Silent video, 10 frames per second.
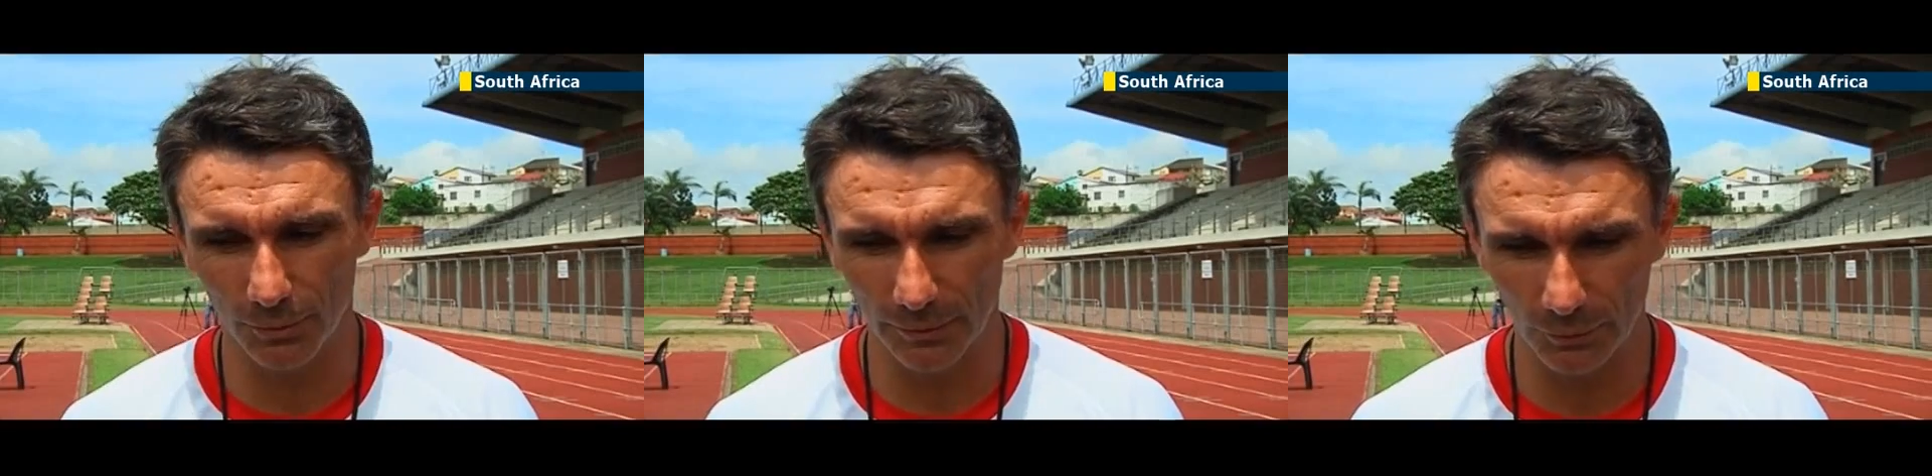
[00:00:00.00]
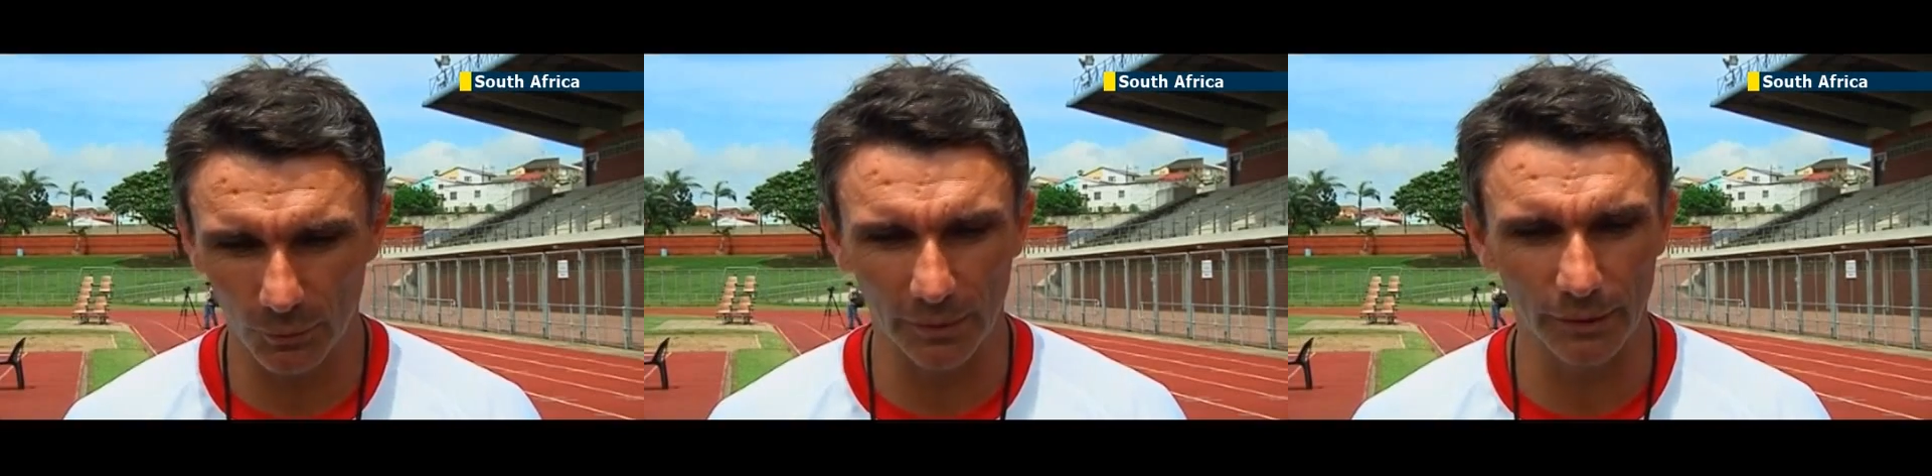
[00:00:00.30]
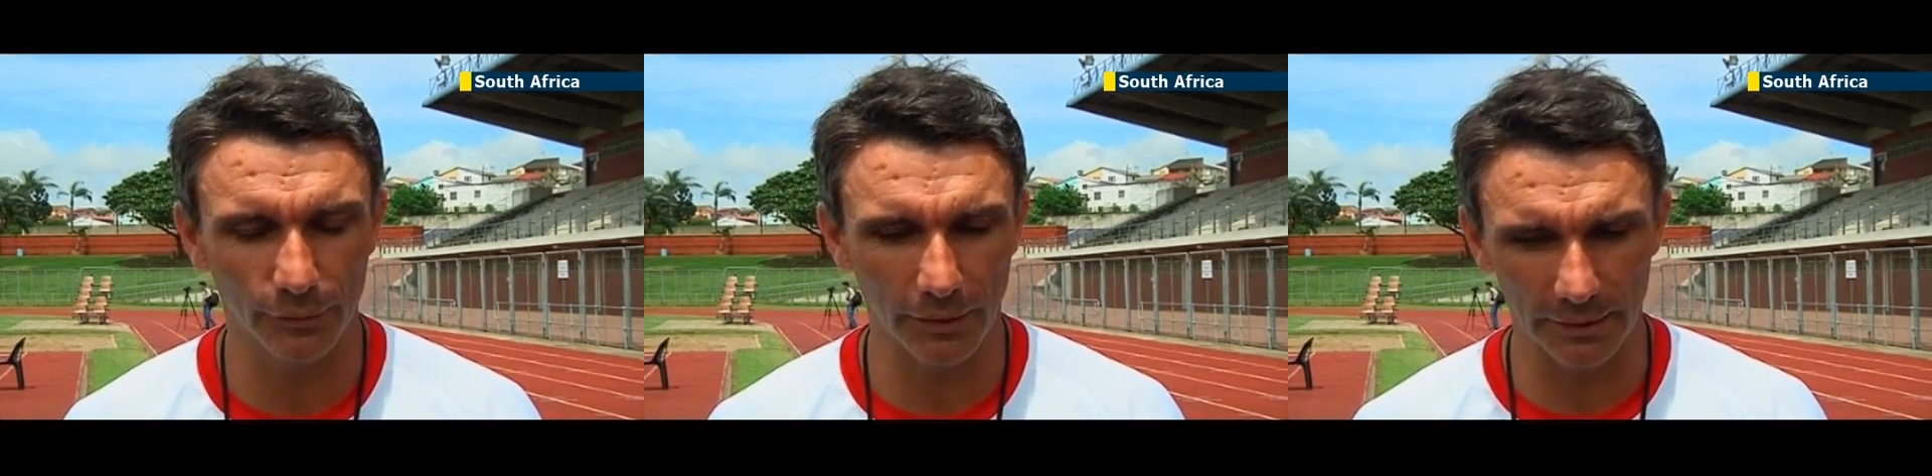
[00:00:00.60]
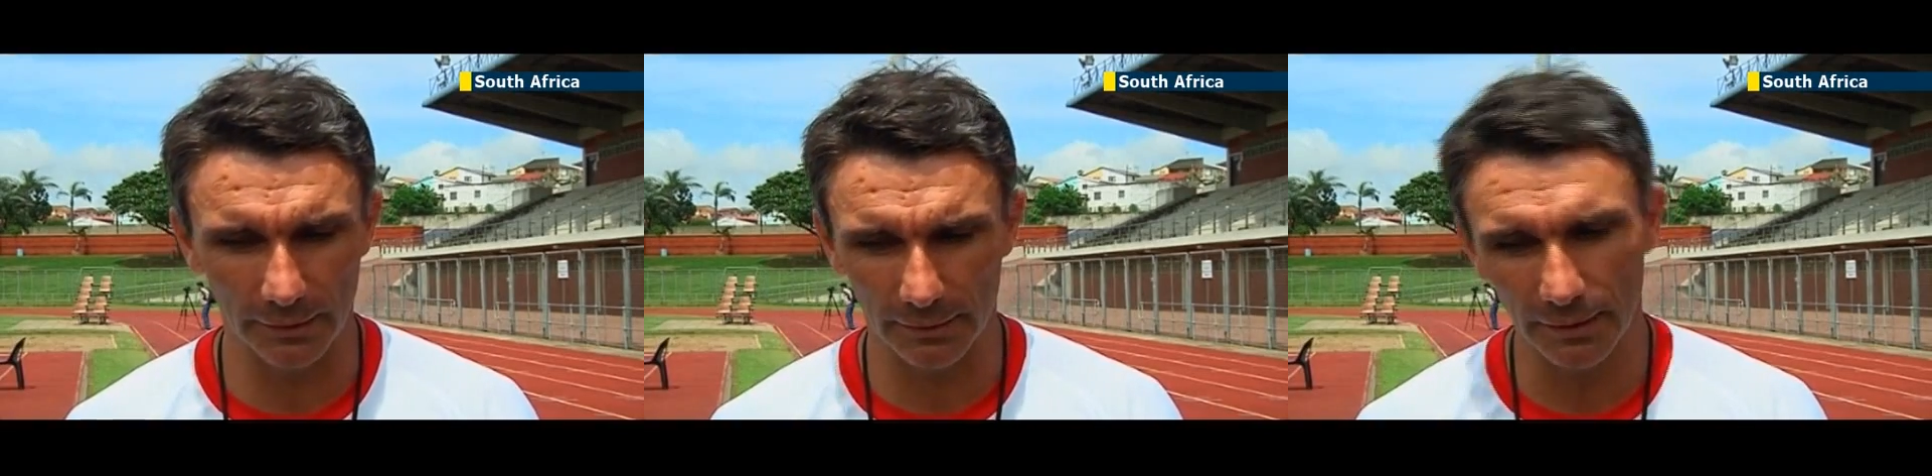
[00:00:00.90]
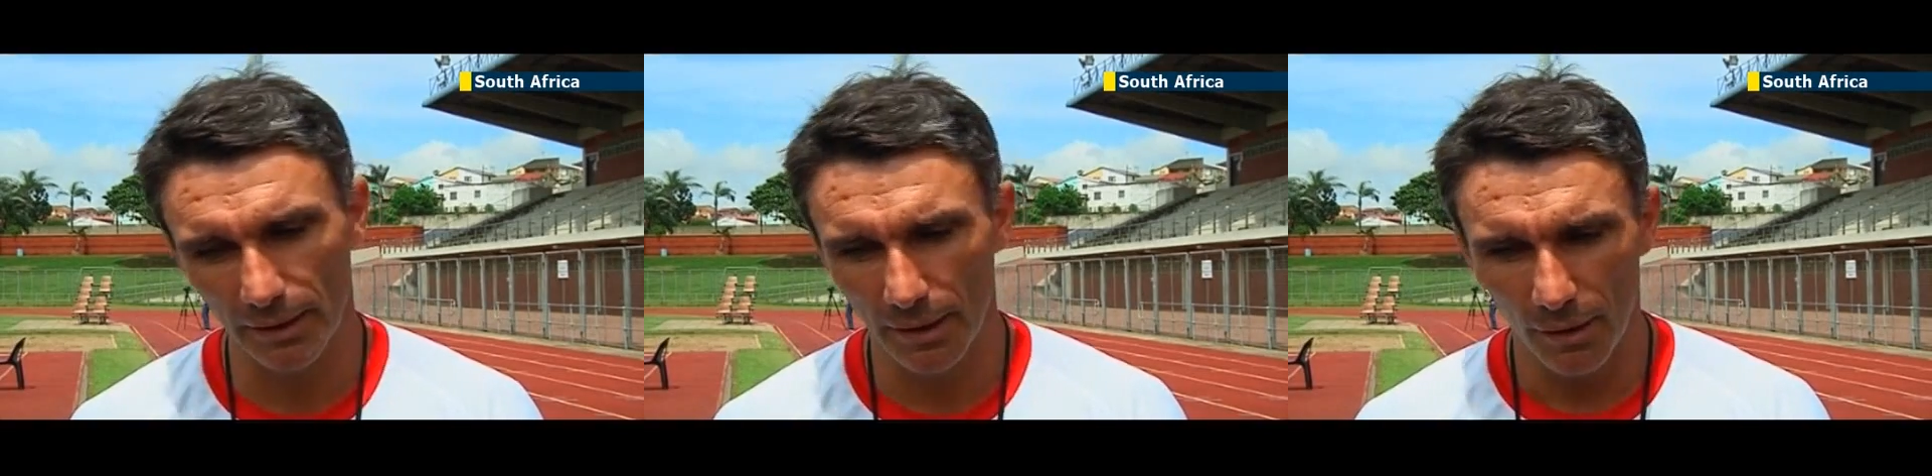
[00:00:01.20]
to, to qualify
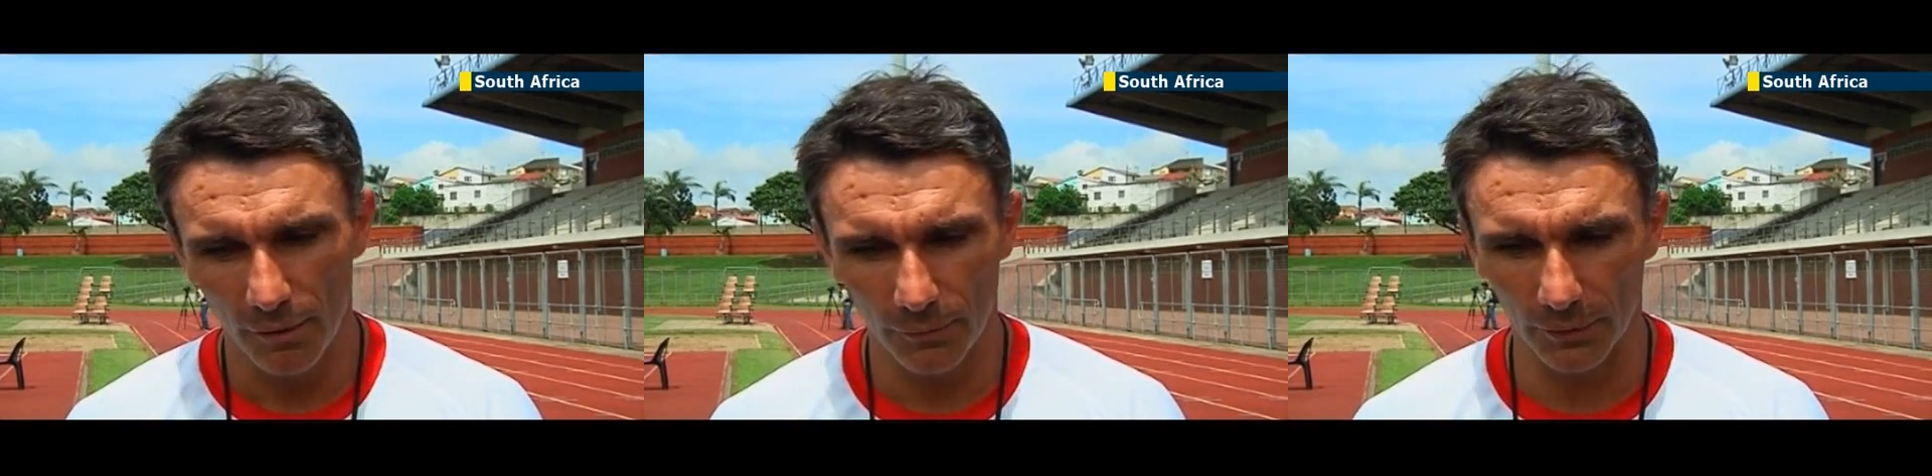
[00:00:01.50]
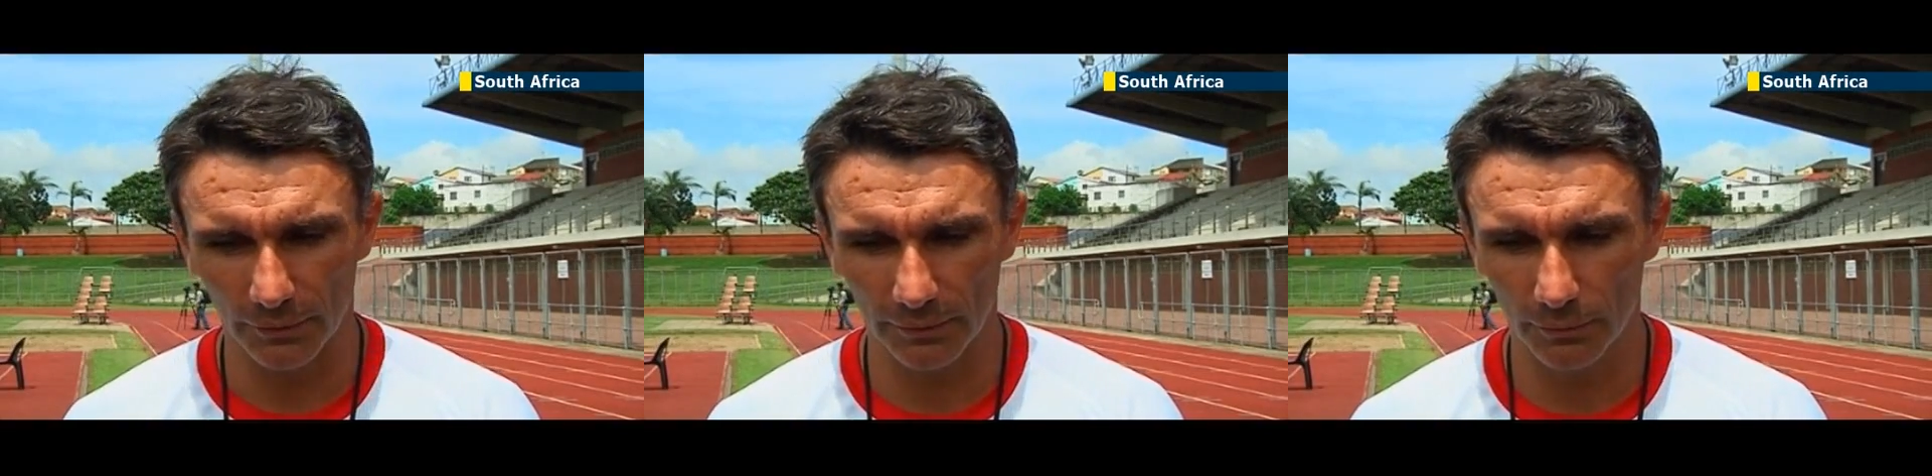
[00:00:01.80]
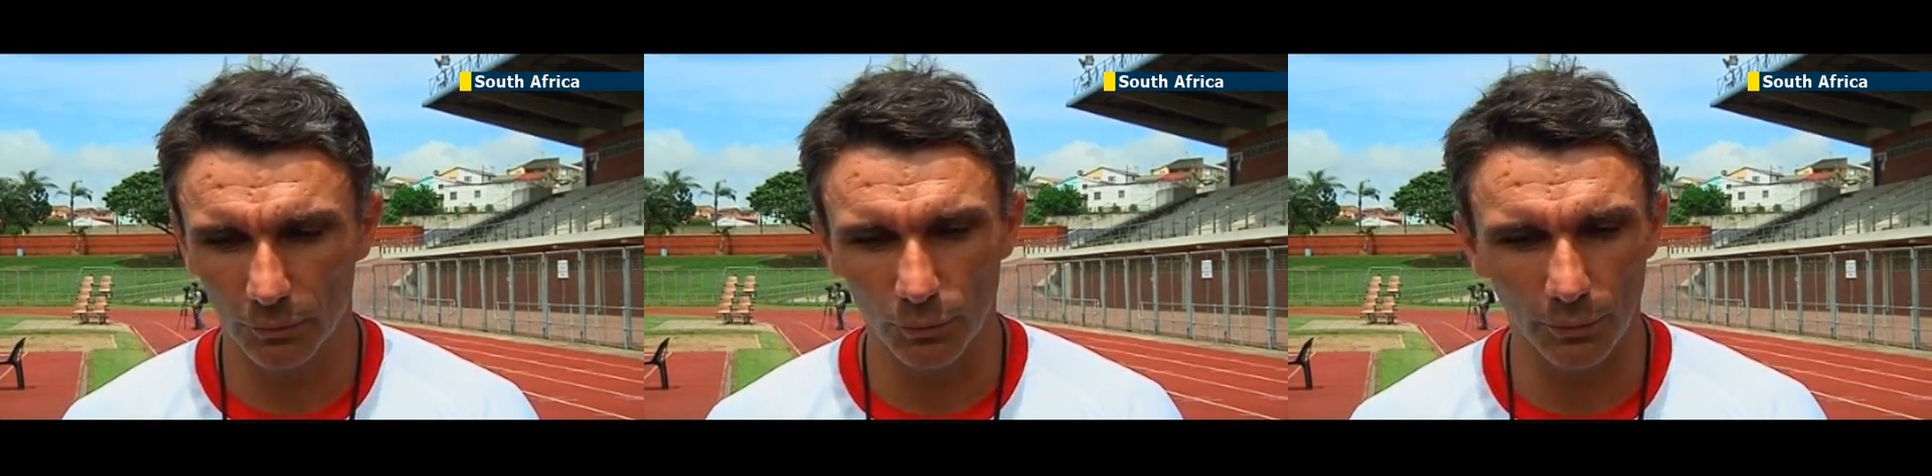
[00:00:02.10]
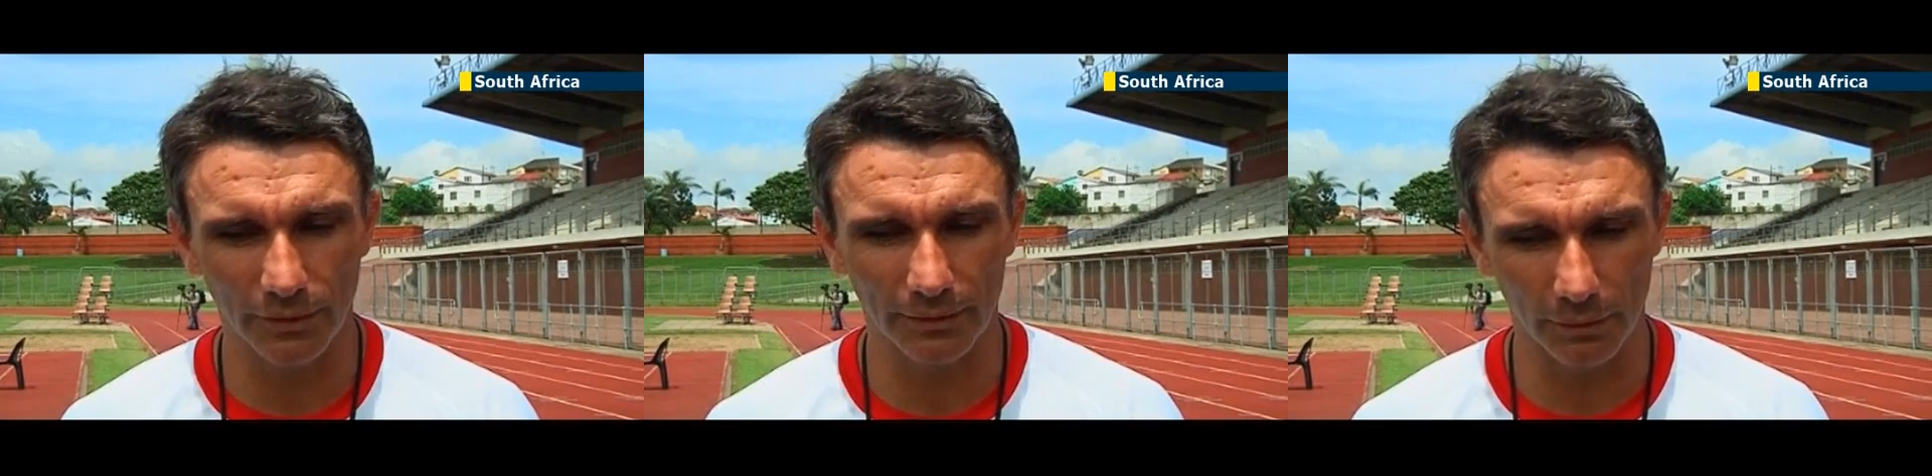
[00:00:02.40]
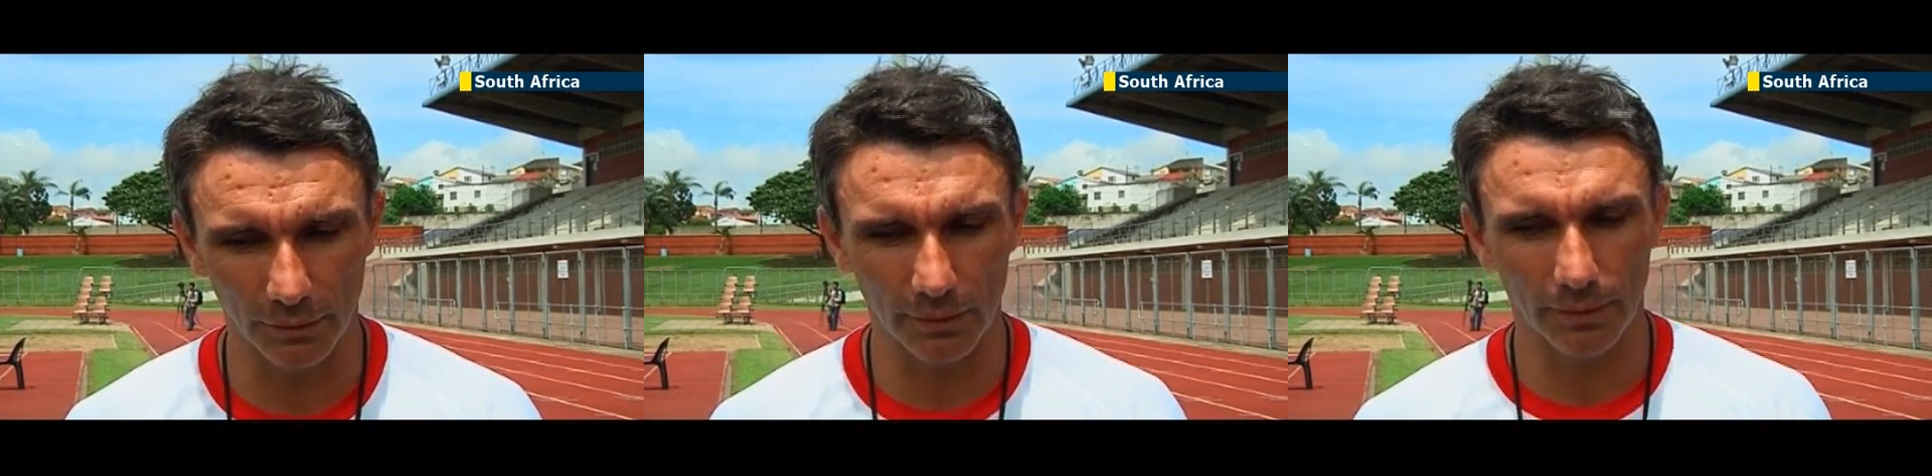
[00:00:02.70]
and for, to know
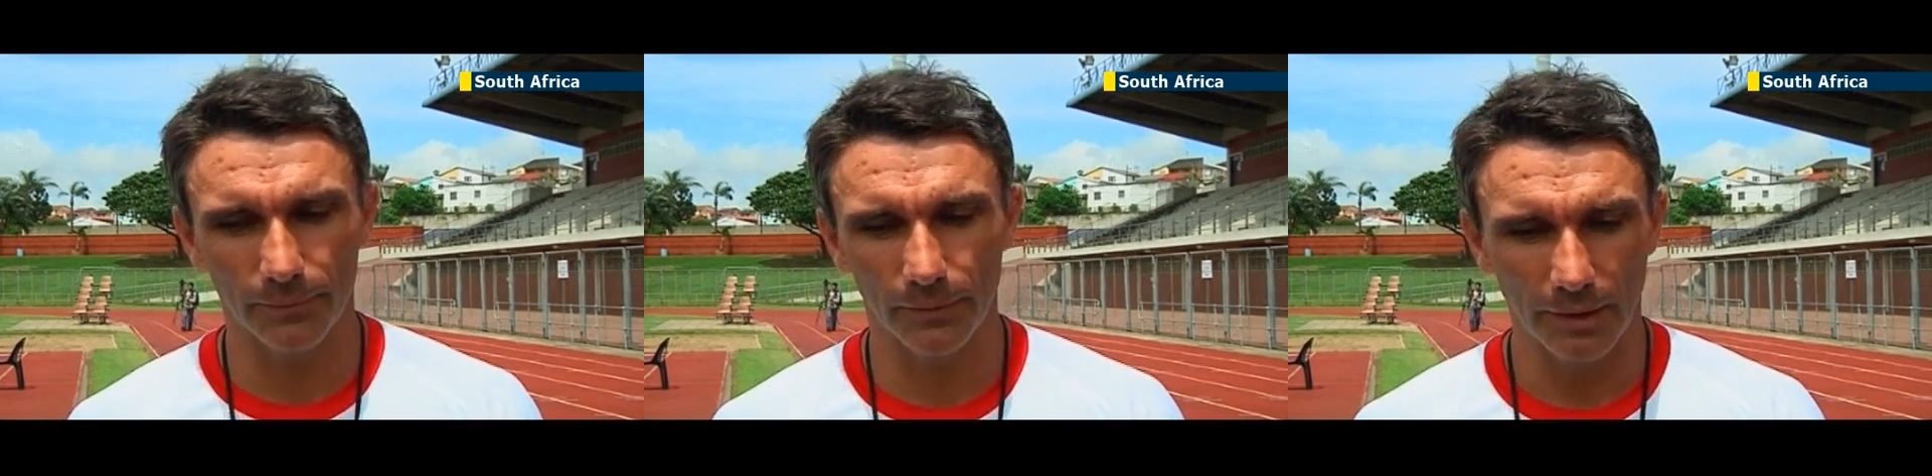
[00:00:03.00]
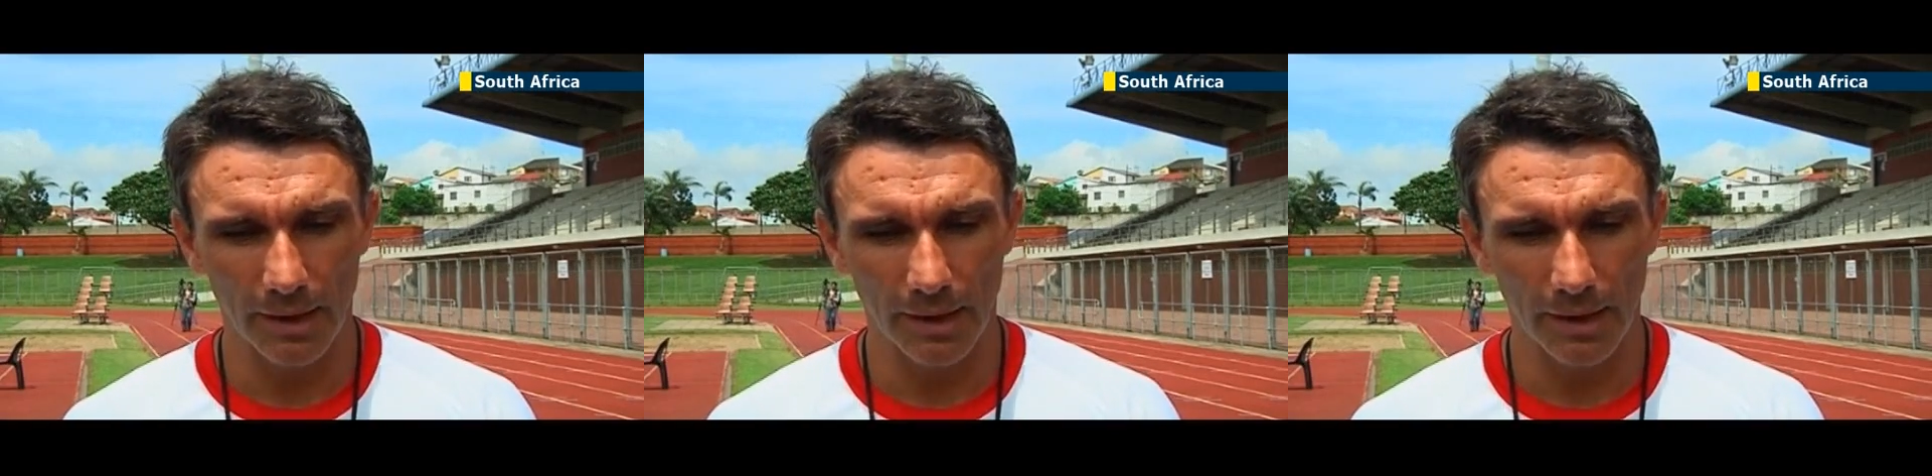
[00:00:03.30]
that uh,